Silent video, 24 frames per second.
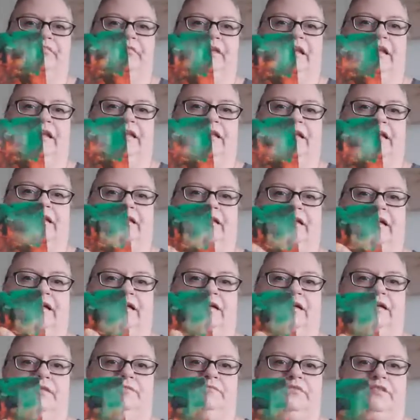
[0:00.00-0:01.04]
And then that
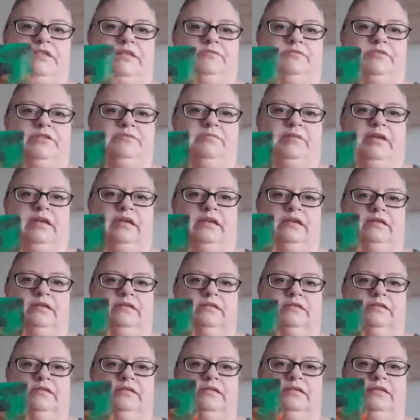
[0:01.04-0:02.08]
comes up to being
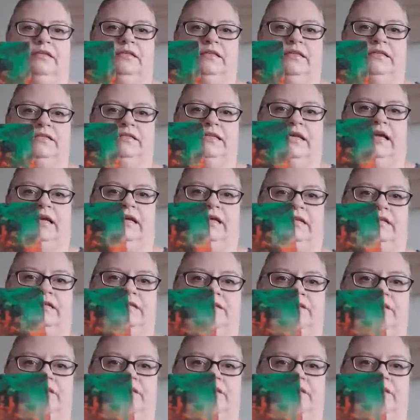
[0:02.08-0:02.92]
his hand.